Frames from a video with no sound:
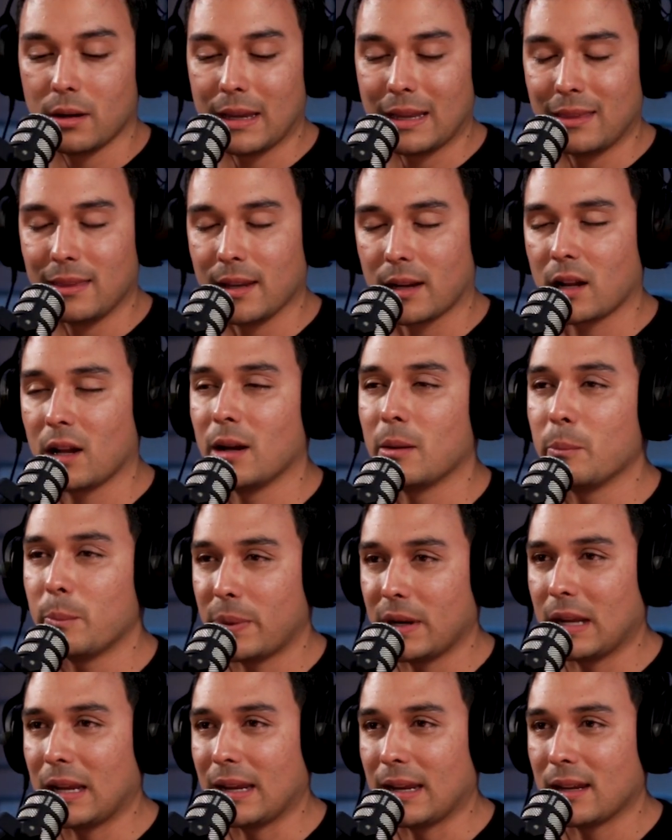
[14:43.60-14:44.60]
in the
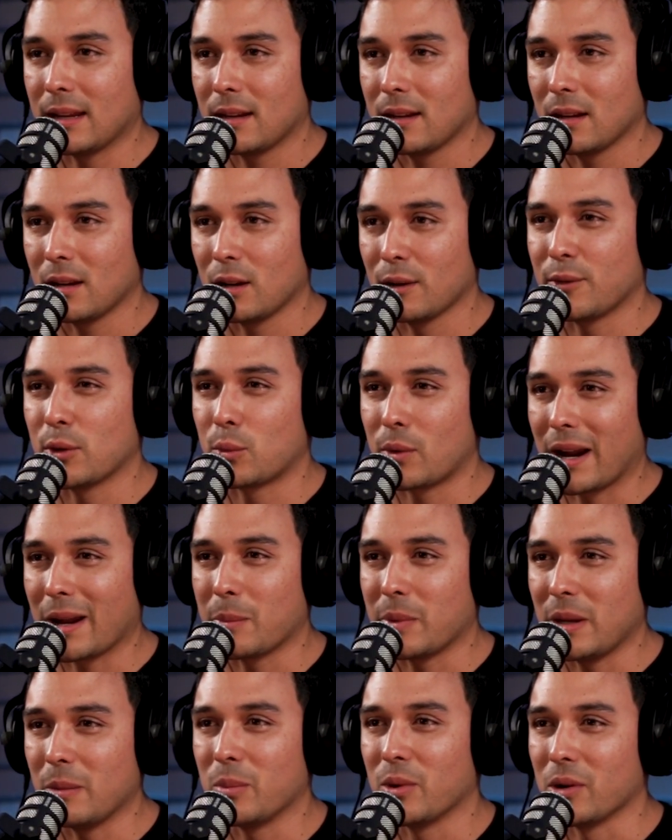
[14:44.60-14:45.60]
company of the right
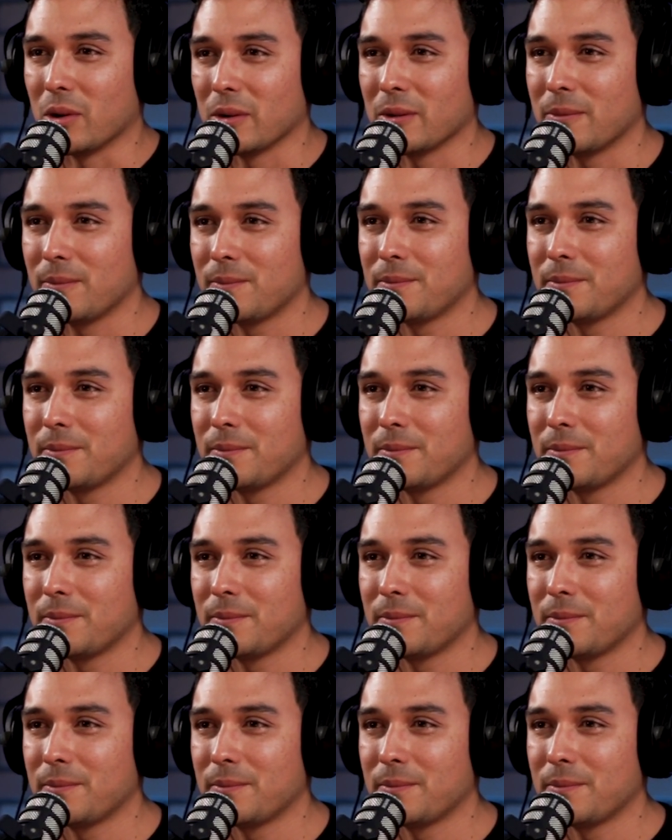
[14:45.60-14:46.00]
people.